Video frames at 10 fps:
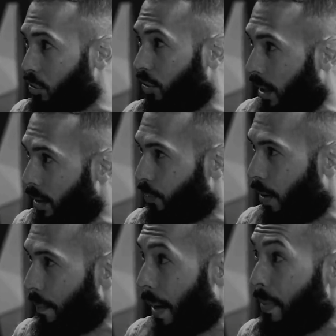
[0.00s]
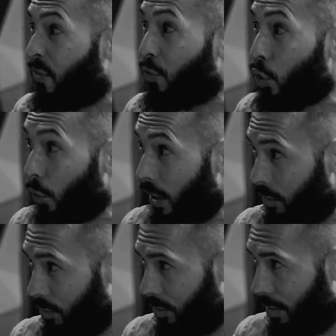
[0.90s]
else to take them from me. I'd be furious.